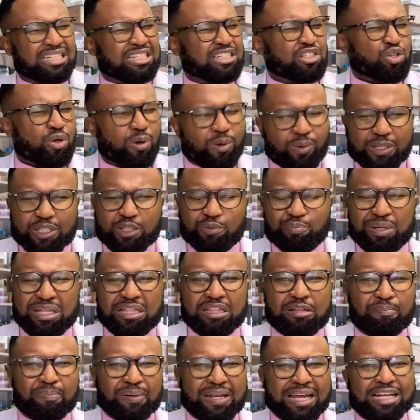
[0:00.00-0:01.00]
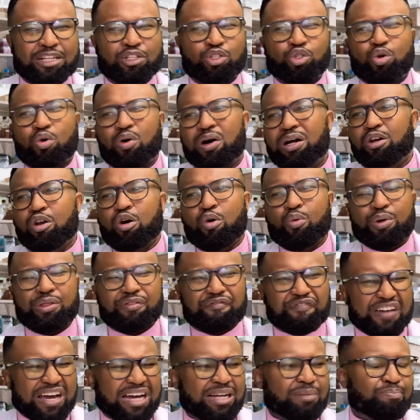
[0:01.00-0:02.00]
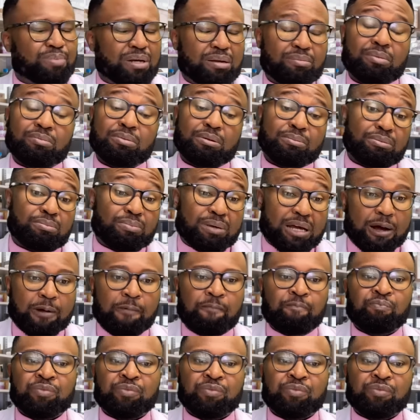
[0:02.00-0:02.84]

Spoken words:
It's always been the plan to go along with that, blah, blah, blah, blah, blah.